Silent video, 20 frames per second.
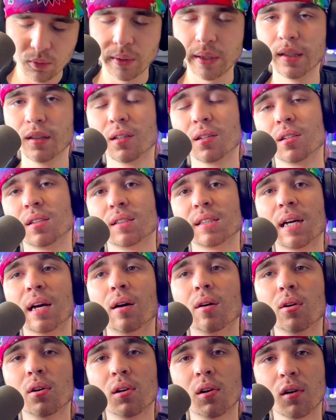We learned
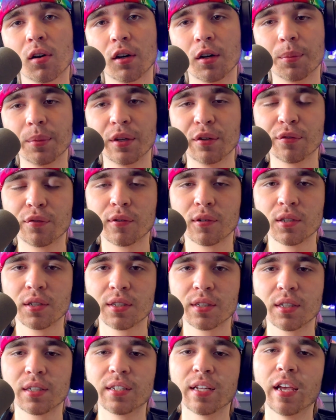how Kurumi
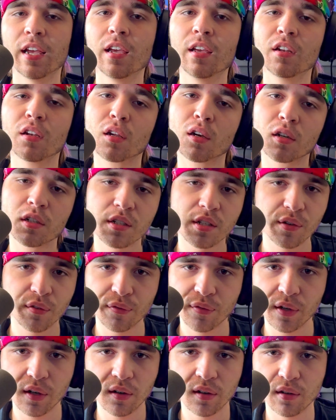first attained her
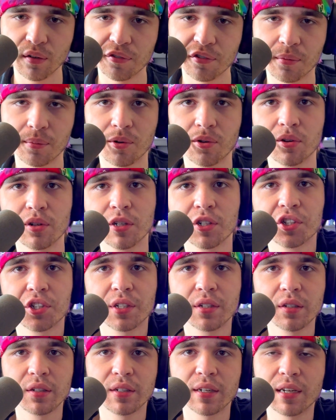Sephira from
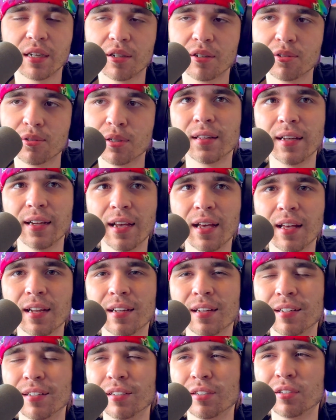Origin and how they had
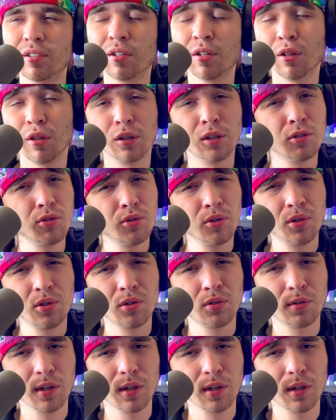a close